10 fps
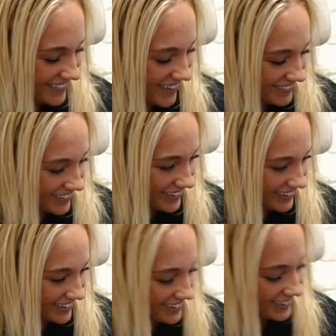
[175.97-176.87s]
my vlog.
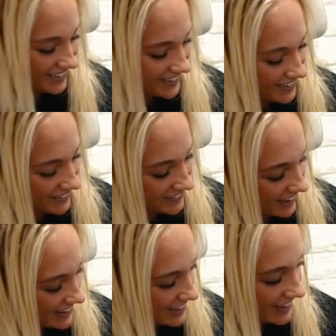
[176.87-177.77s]
Oh
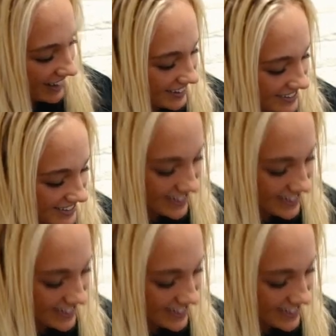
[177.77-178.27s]
my gosh, you